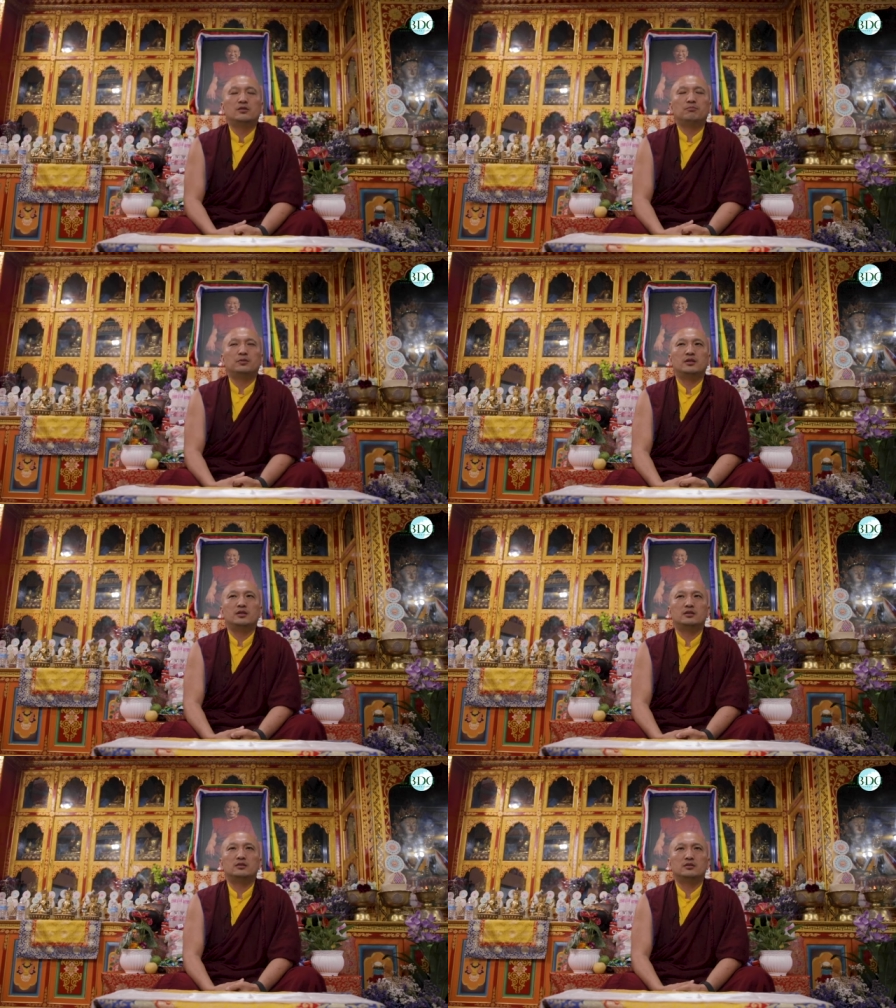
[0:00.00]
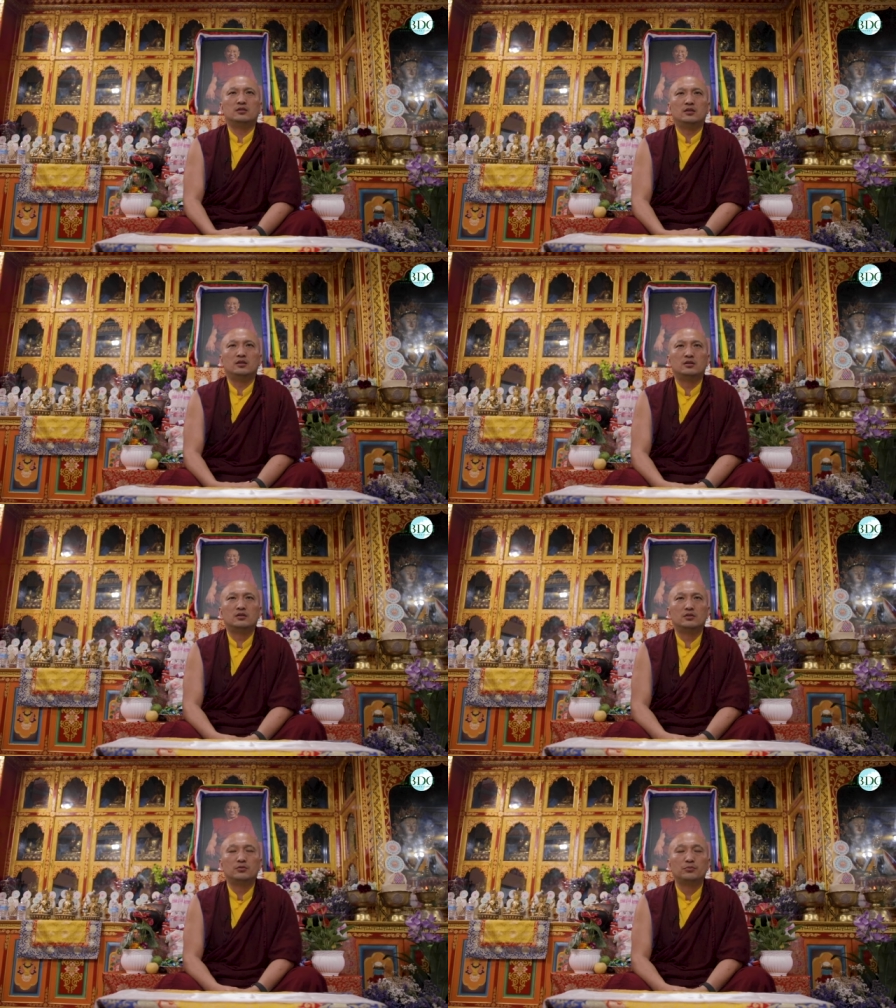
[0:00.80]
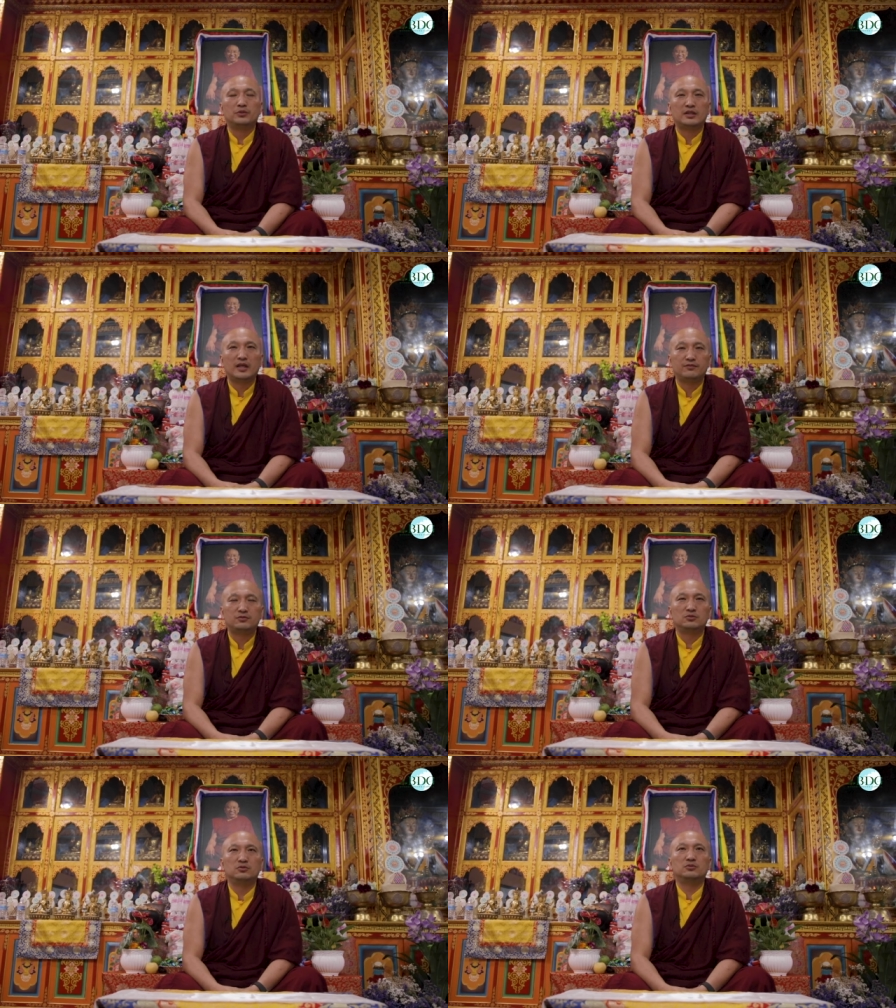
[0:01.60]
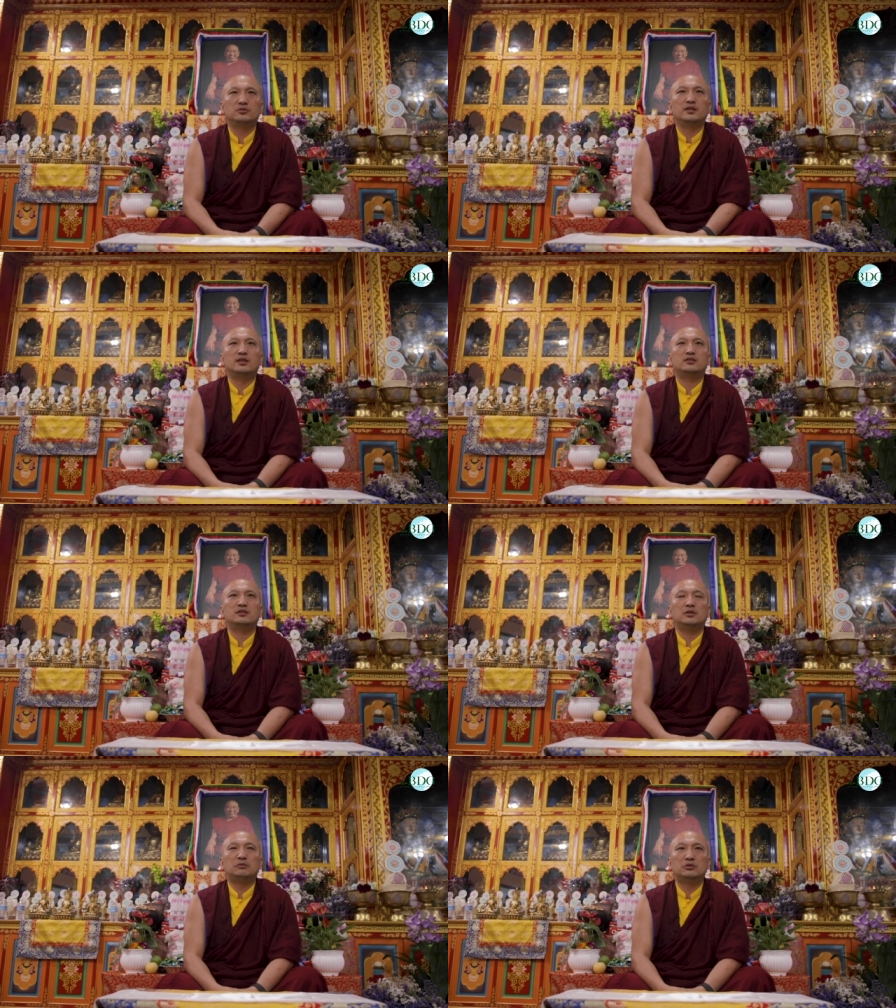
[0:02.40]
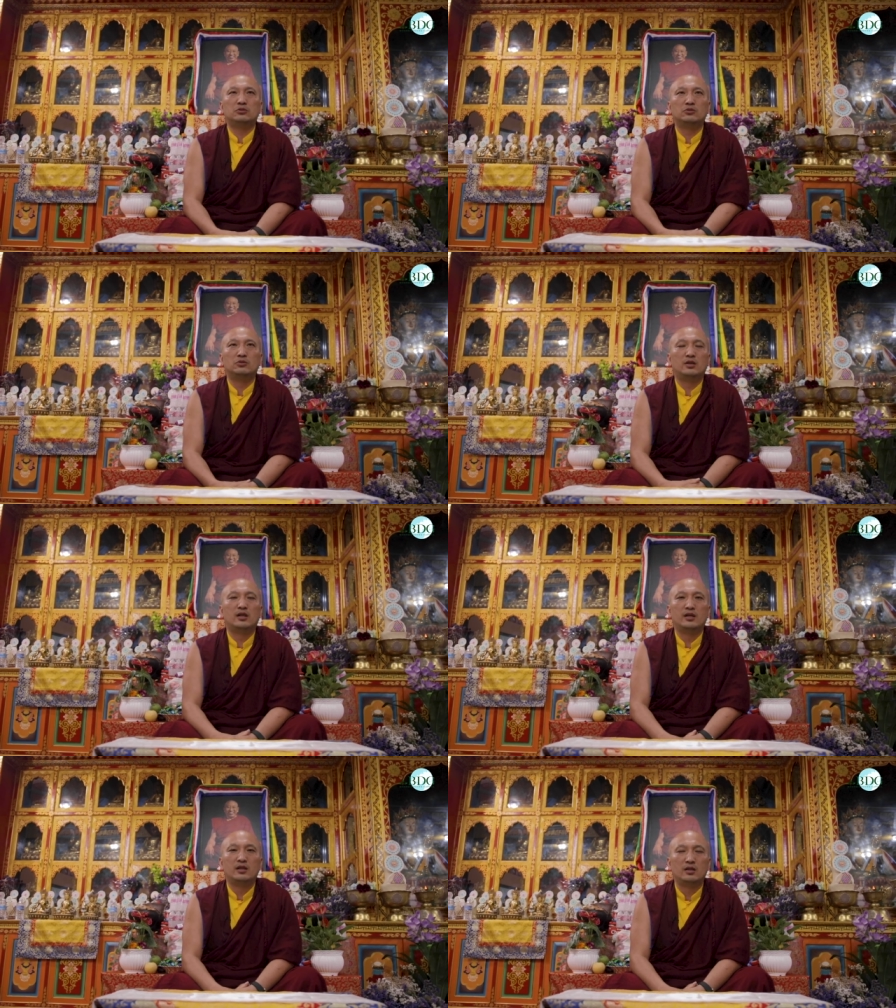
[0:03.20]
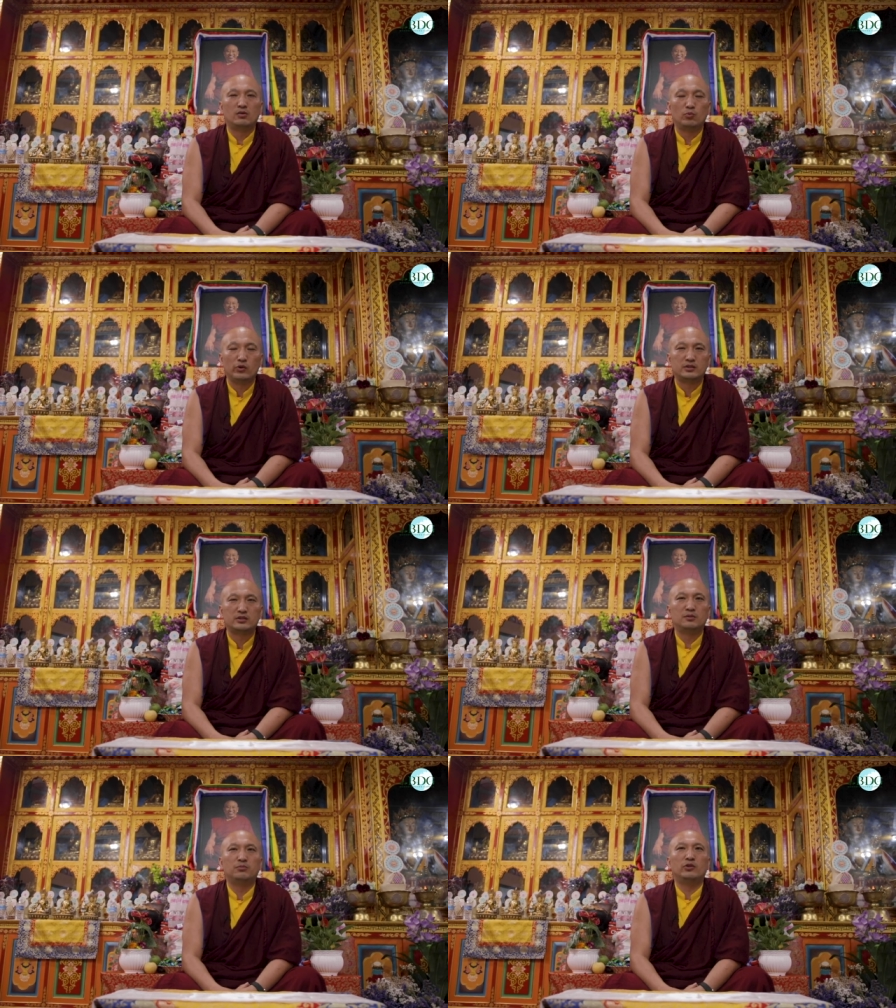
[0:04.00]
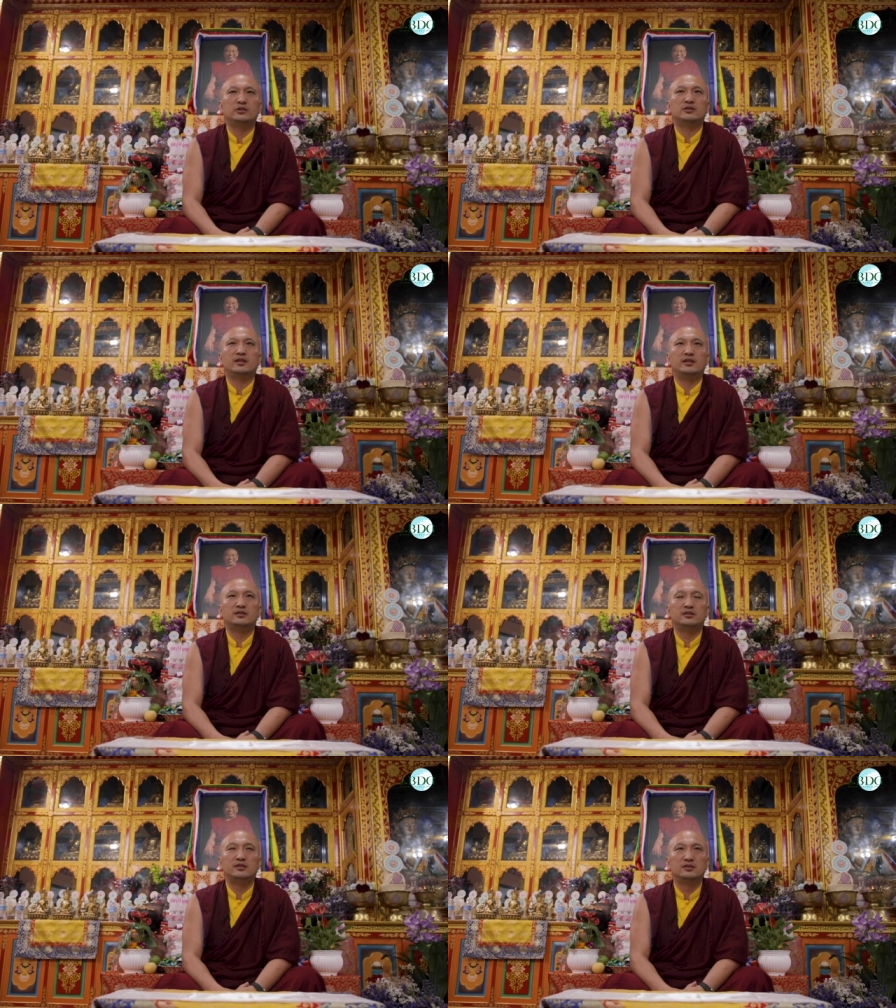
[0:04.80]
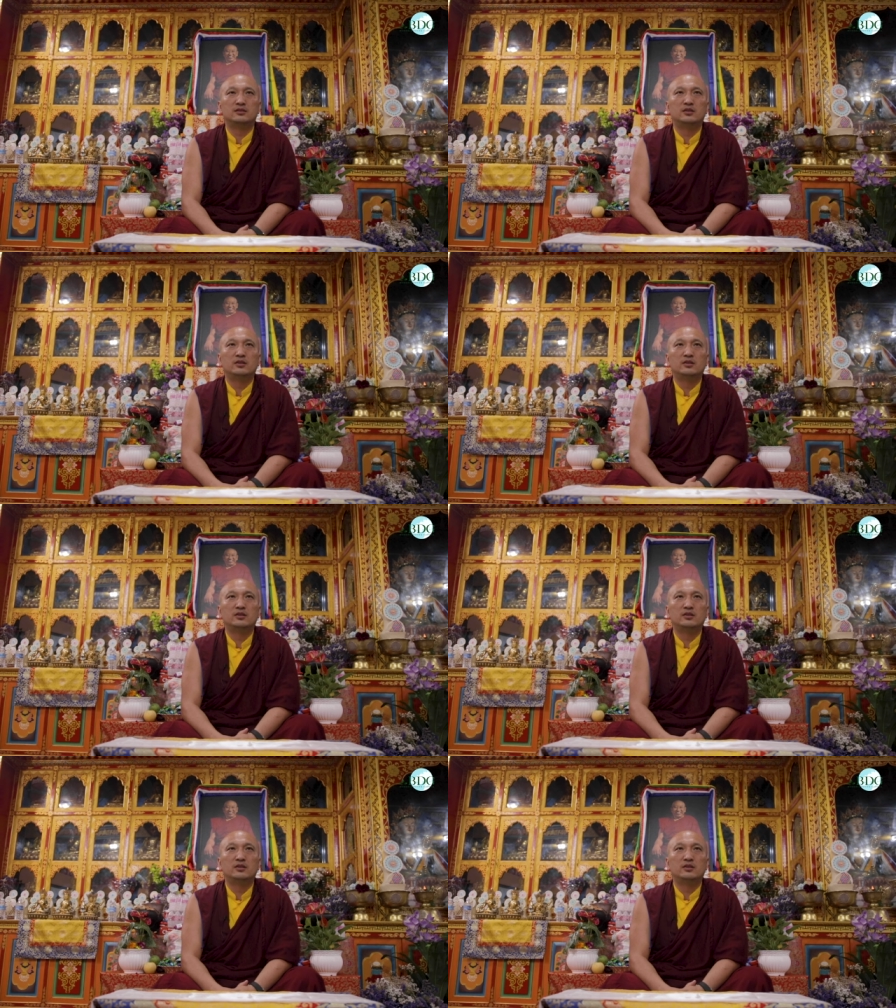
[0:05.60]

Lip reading: But we have to know that even though I was appointed as his